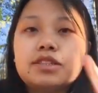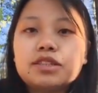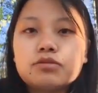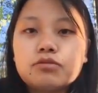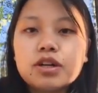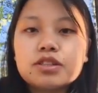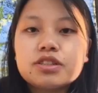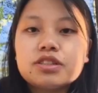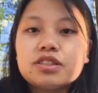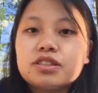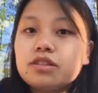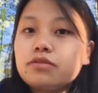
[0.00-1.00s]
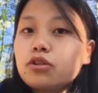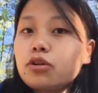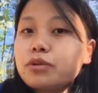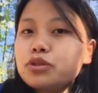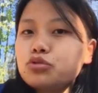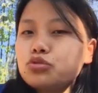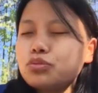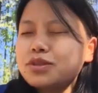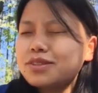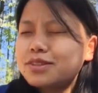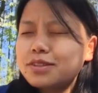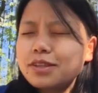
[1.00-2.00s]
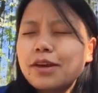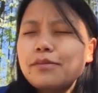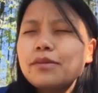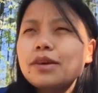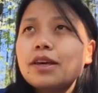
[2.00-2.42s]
just wanted this environment to be the same